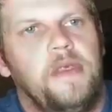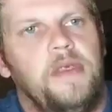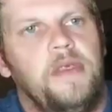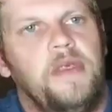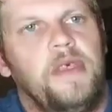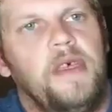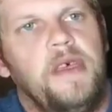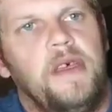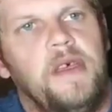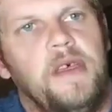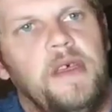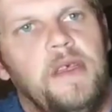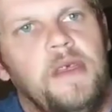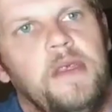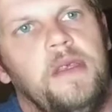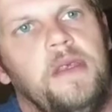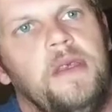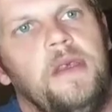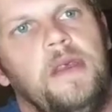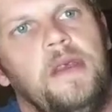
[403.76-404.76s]
the
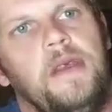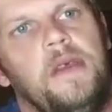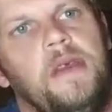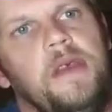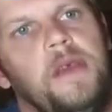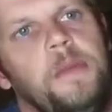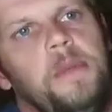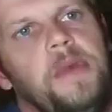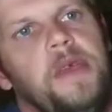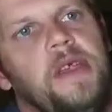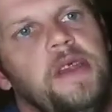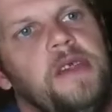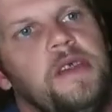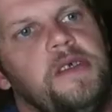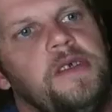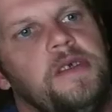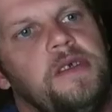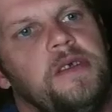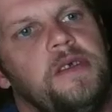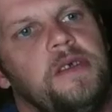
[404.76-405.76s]

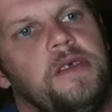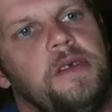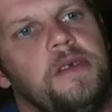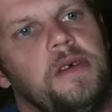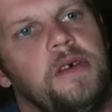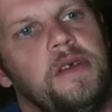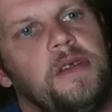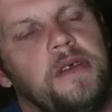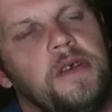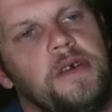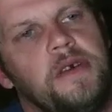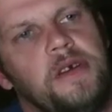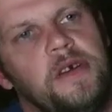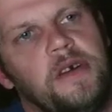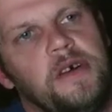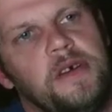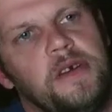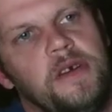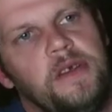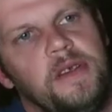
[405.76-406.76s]
appendages on the
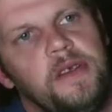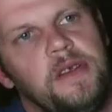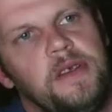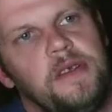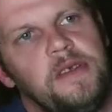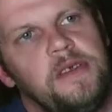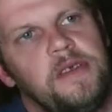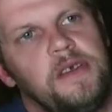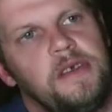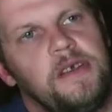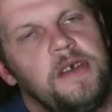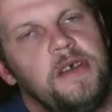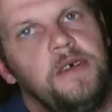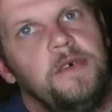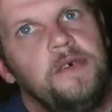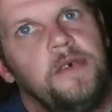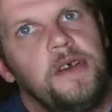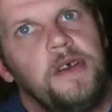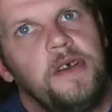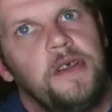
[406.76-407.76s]
craw sticks out
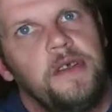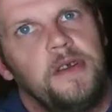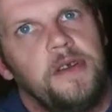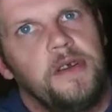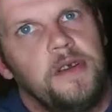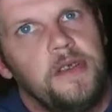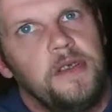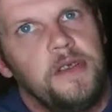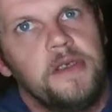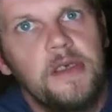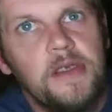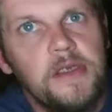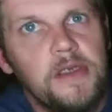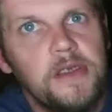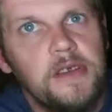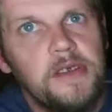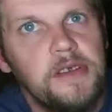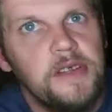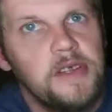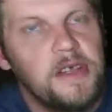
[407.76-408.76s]
farther than the
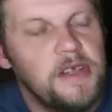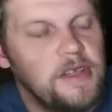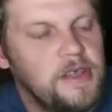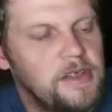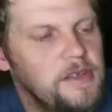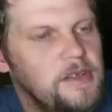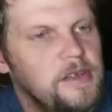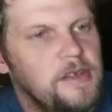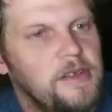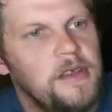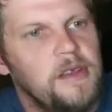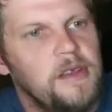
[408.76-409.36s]
jig is,